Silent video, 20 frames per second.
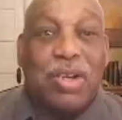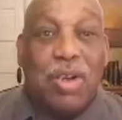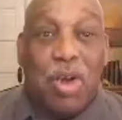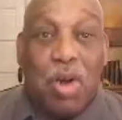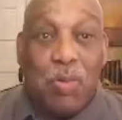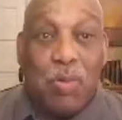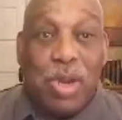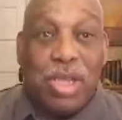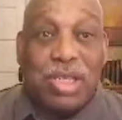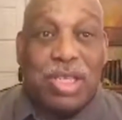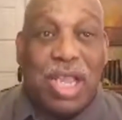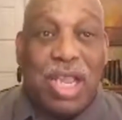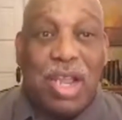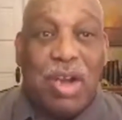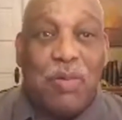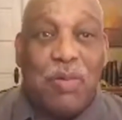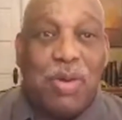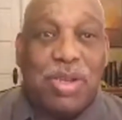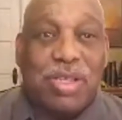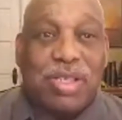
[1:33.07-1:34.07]
And always, I
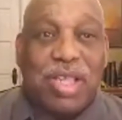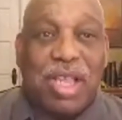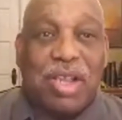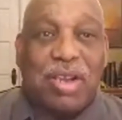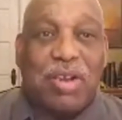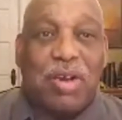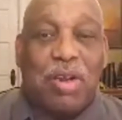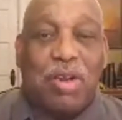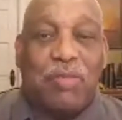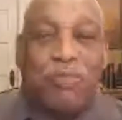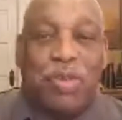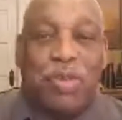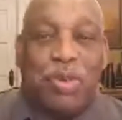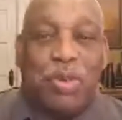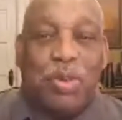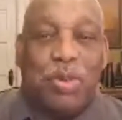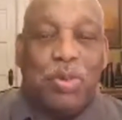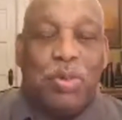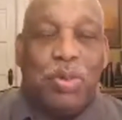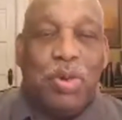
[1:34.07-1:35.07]
always thank all of you
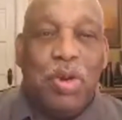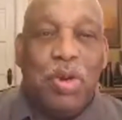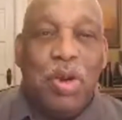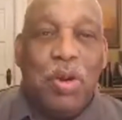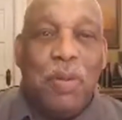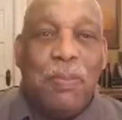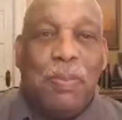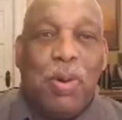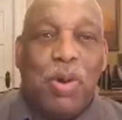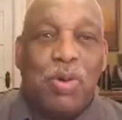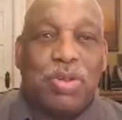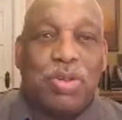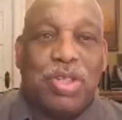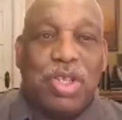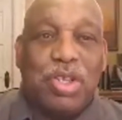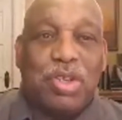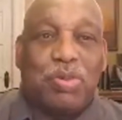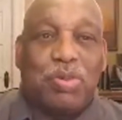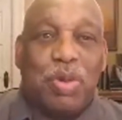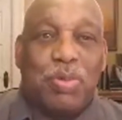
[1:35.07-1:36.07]
who post
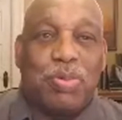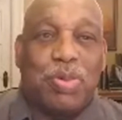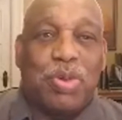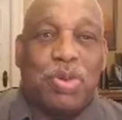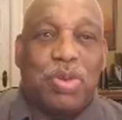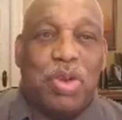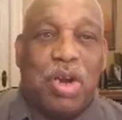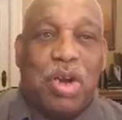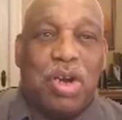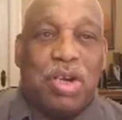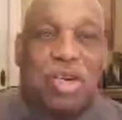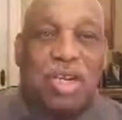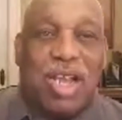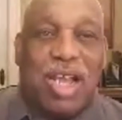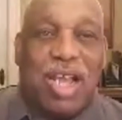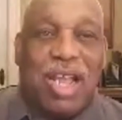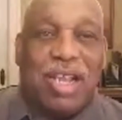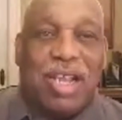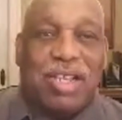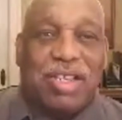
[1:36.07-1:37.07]
these scriptures
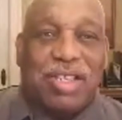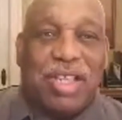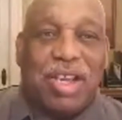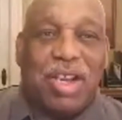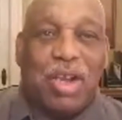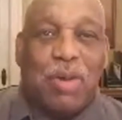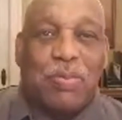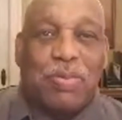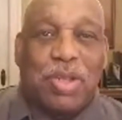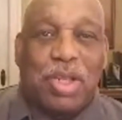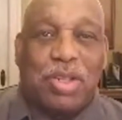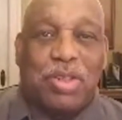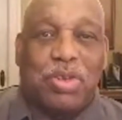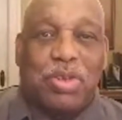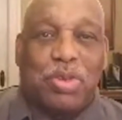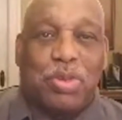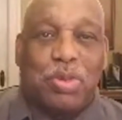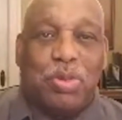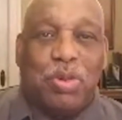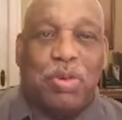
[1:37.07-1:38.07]
online because that helps
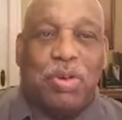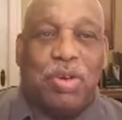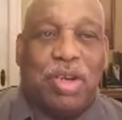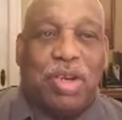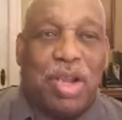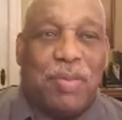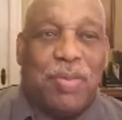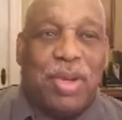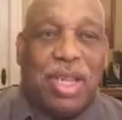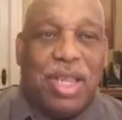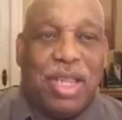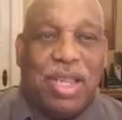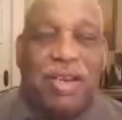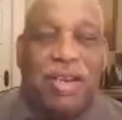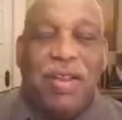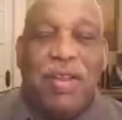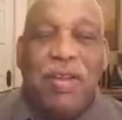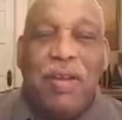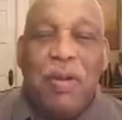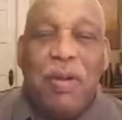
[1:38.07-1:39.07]
others who are coming in.
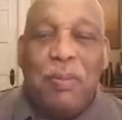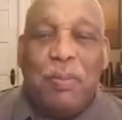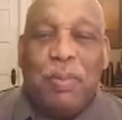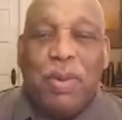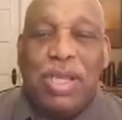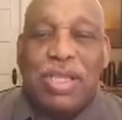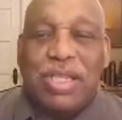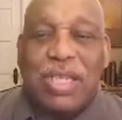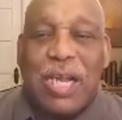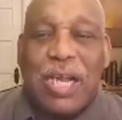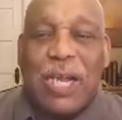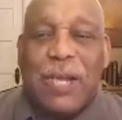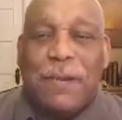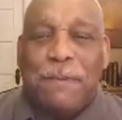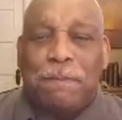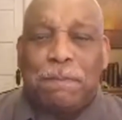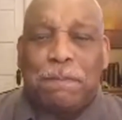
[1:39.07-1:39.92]
Praise God.